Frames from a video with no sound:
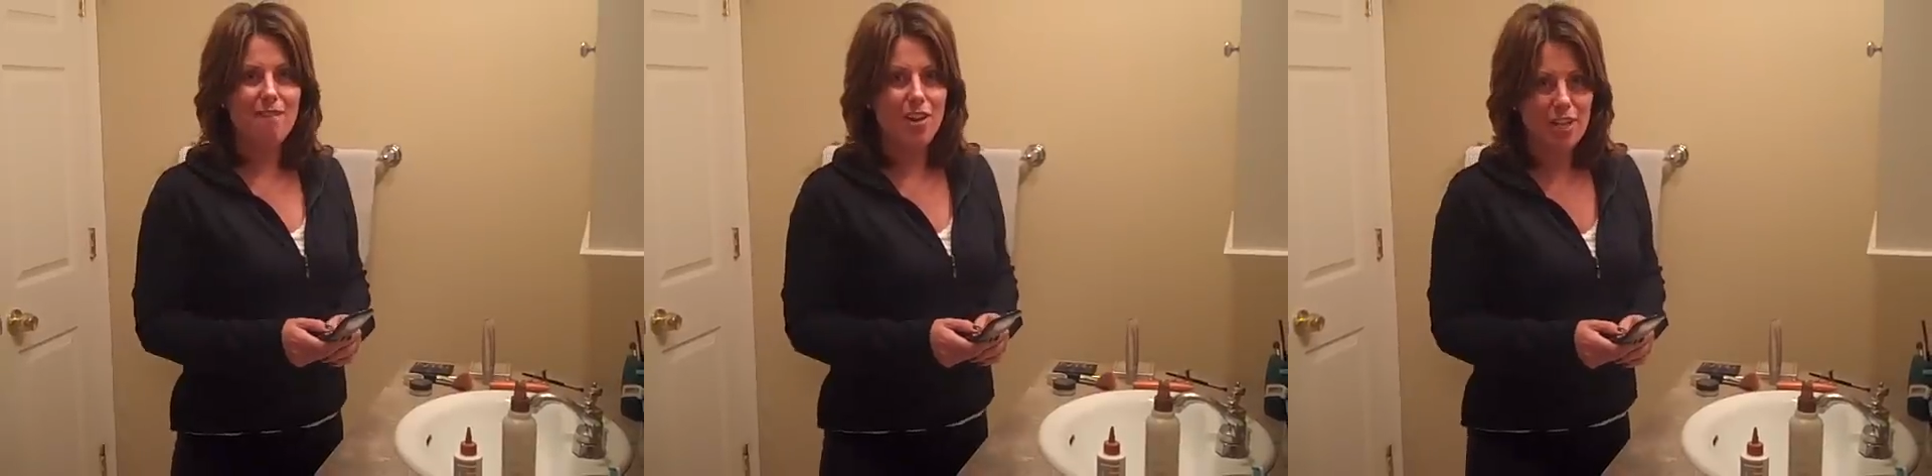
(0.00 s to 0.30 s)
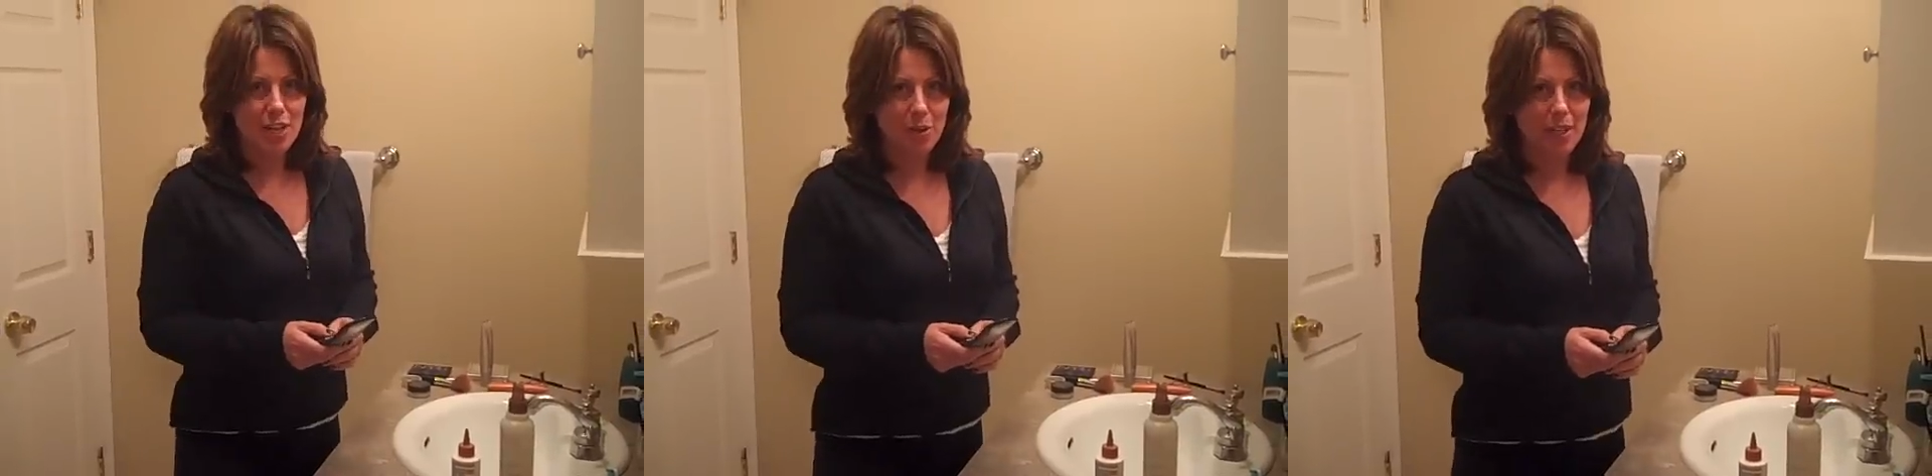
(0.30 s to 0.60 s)

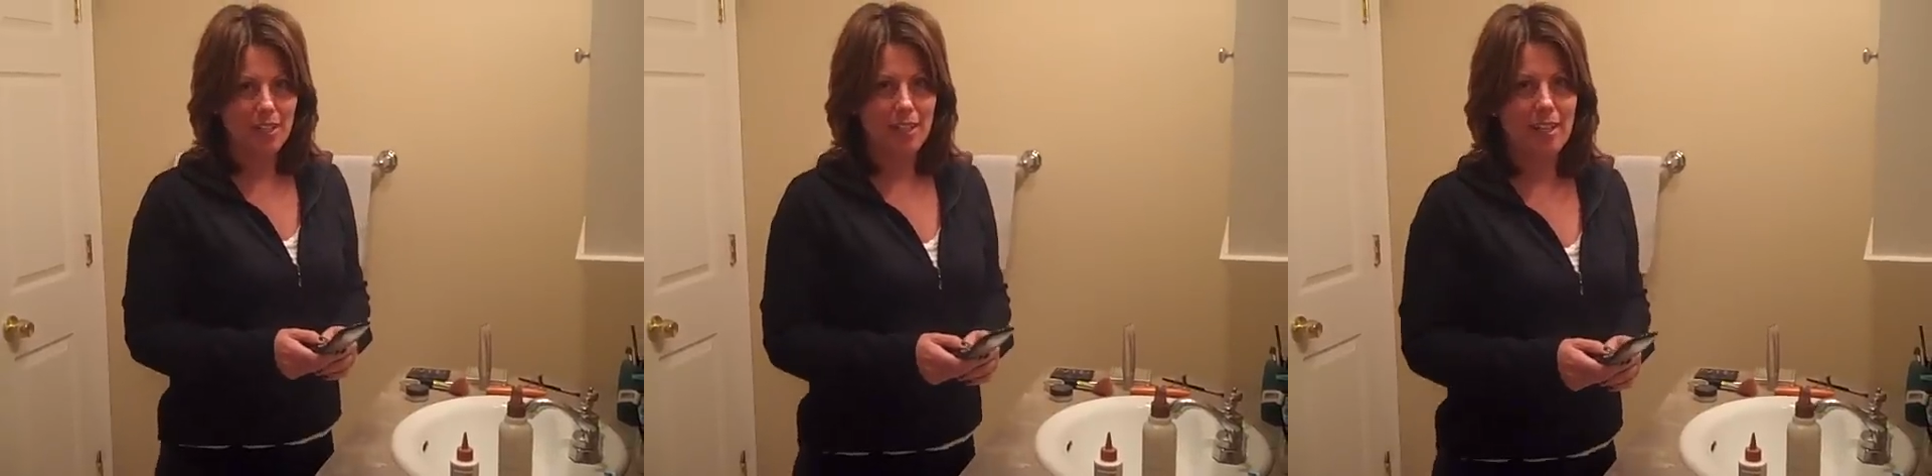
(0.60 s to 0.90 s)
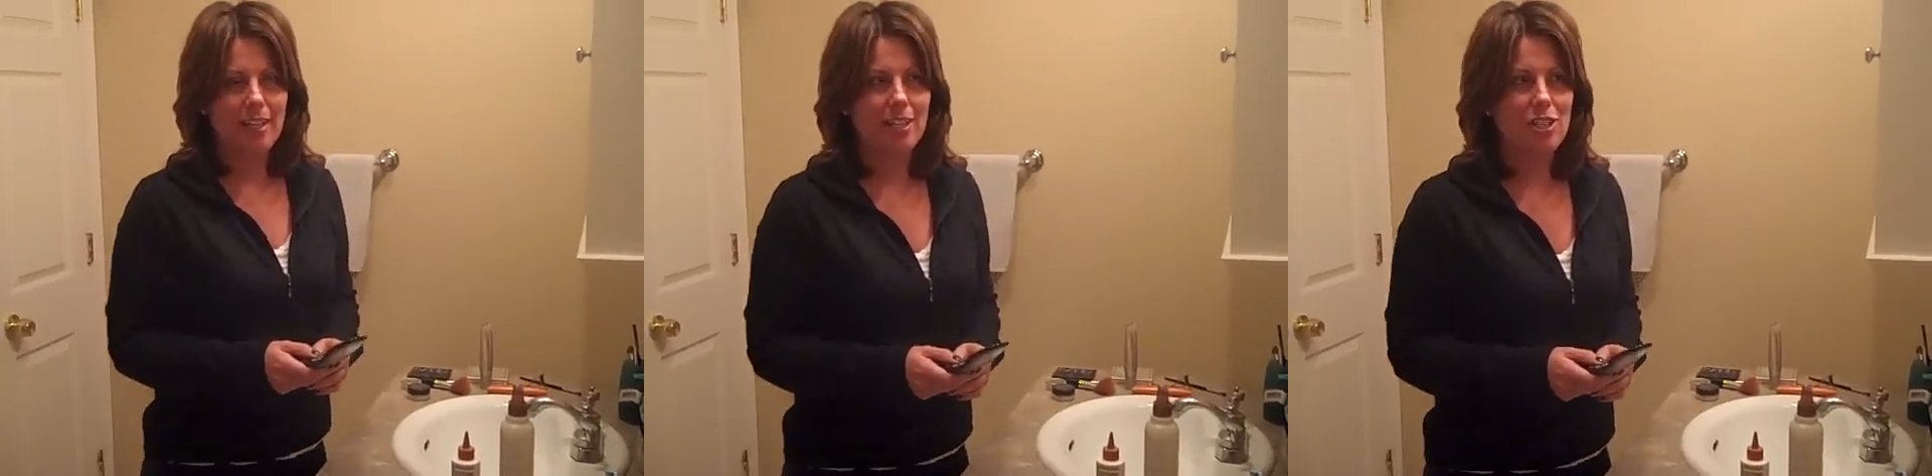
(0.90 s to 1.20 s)
very
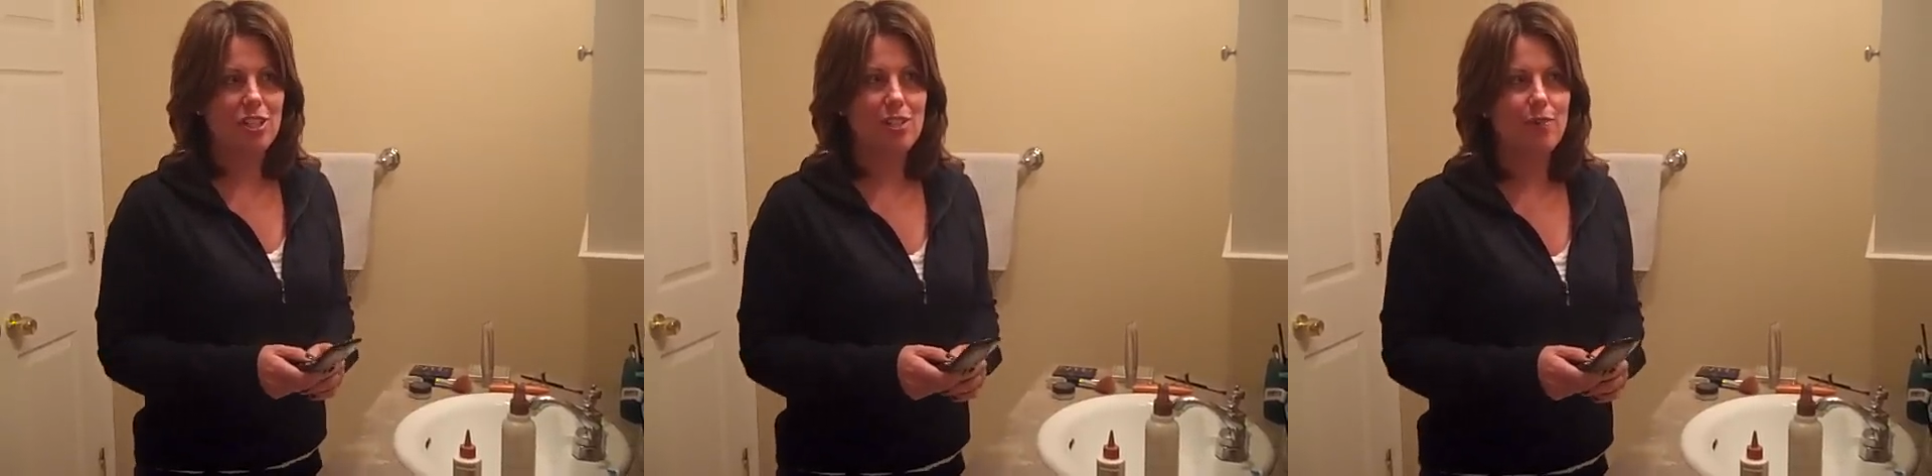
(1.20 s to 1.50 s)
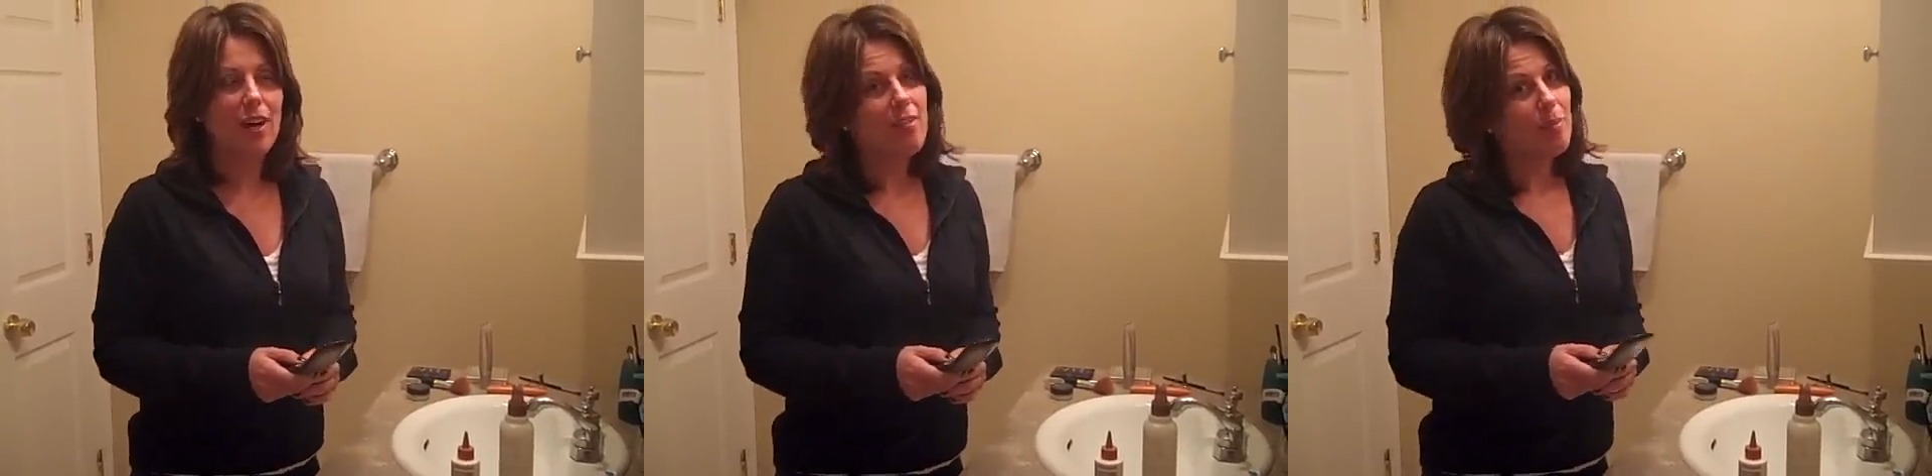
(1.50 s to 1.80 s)
quickly in just
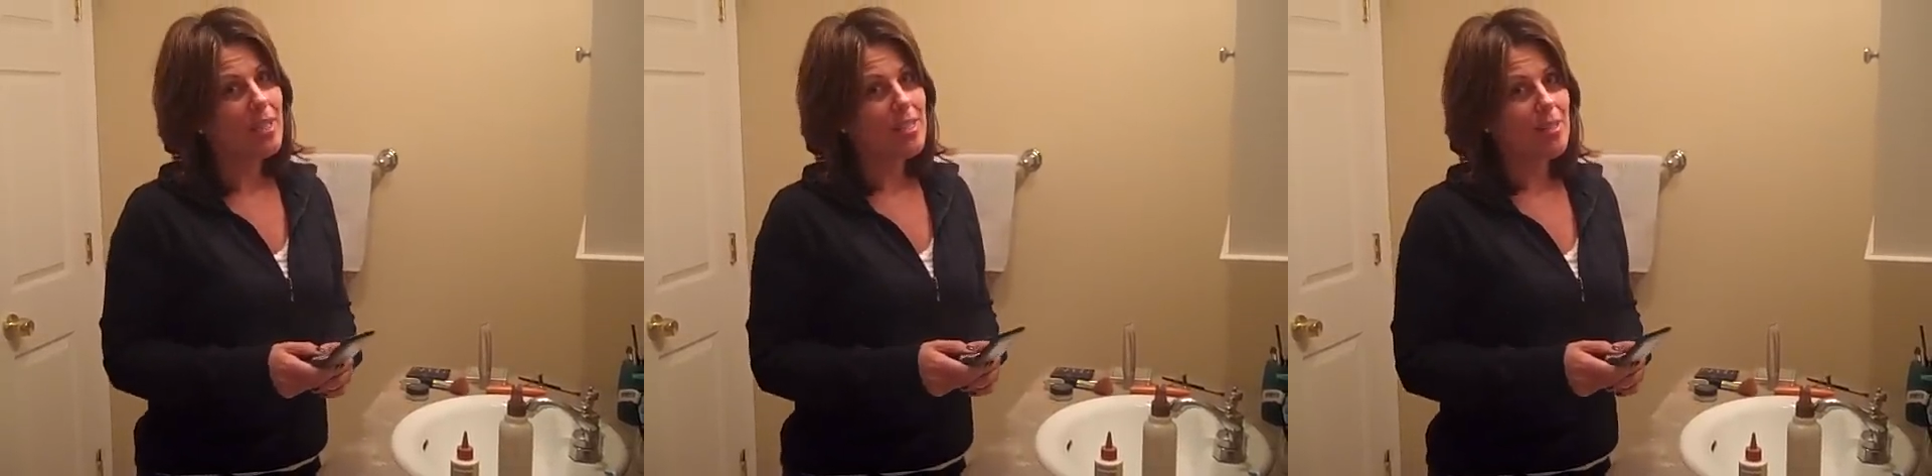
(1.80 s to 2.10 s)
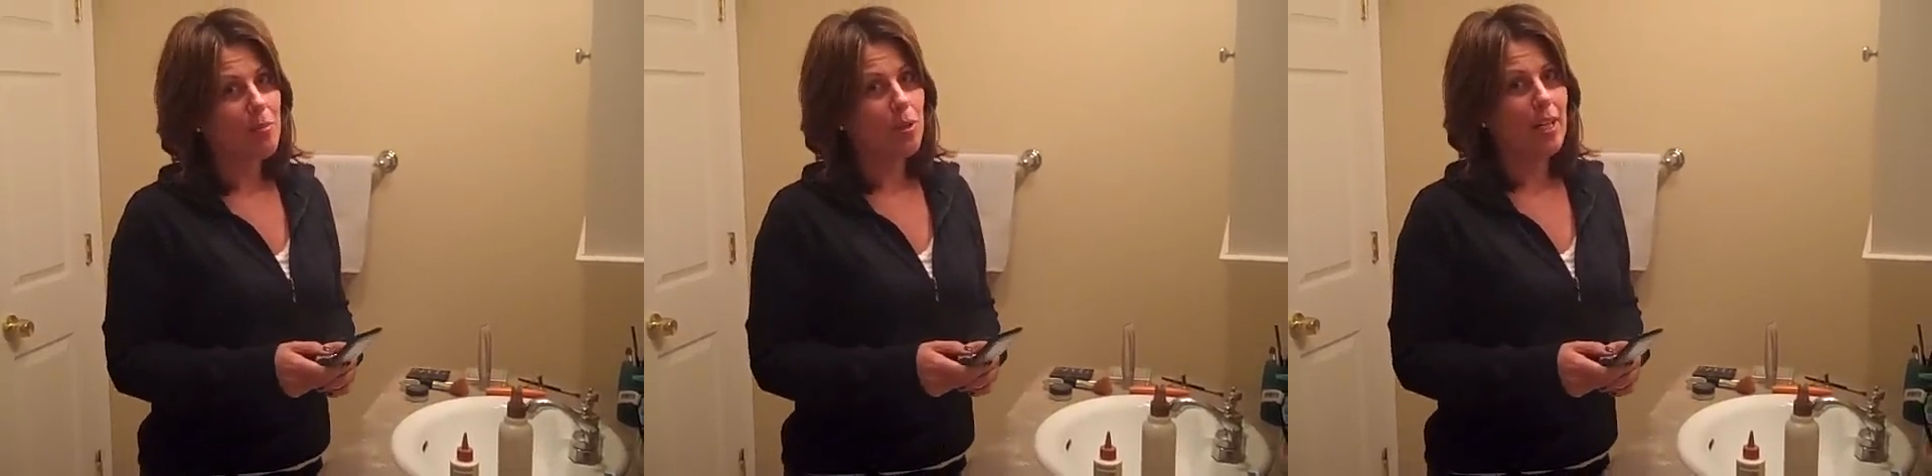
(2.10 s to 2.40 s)
5 minutes in
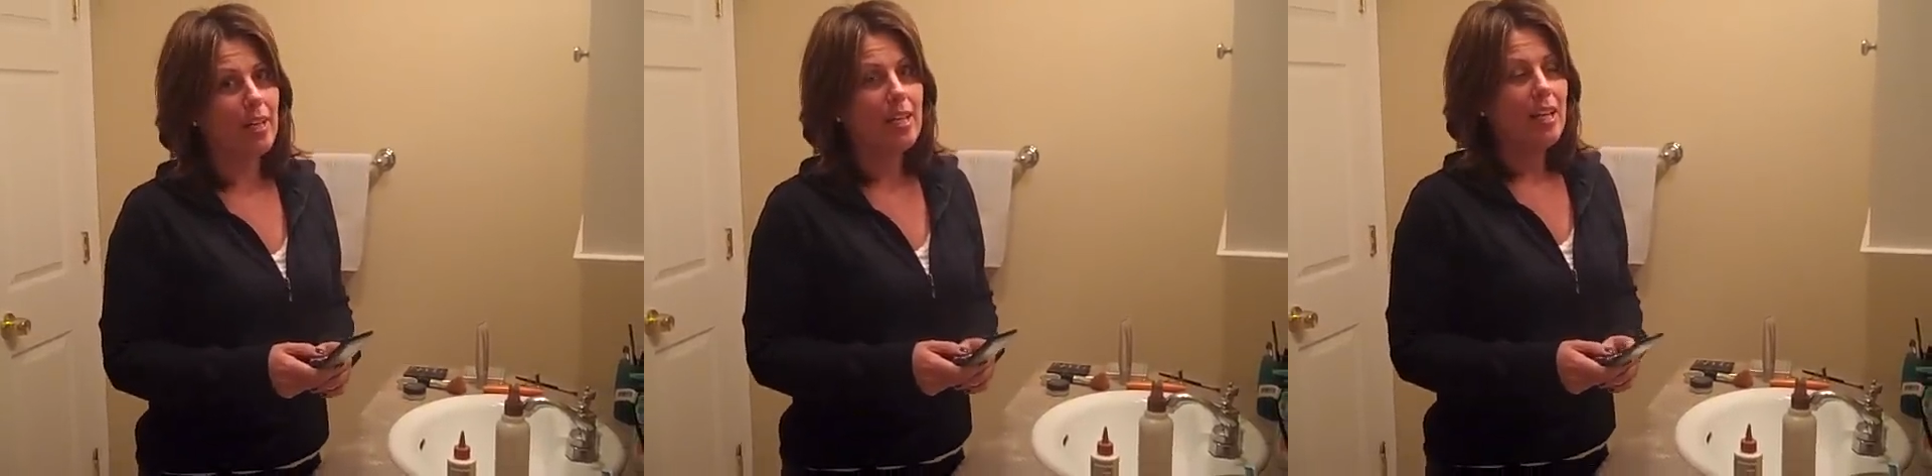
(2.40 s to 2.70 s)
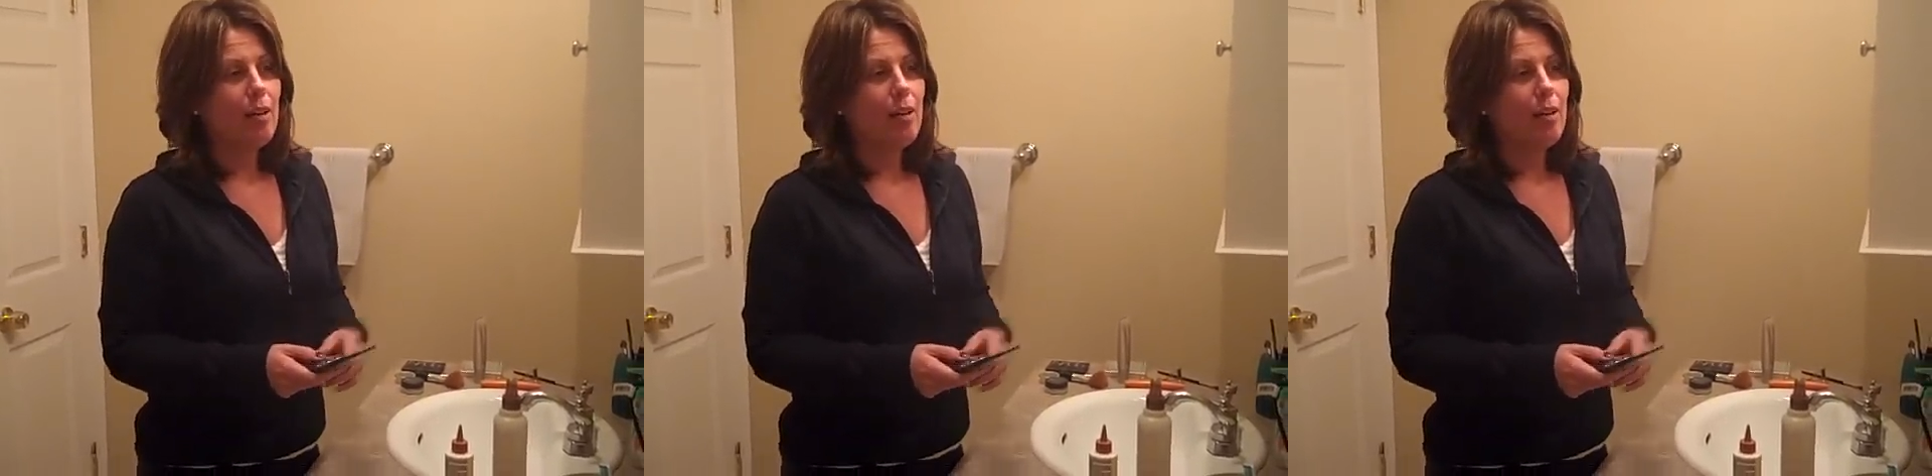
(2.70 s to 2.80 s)
the morning.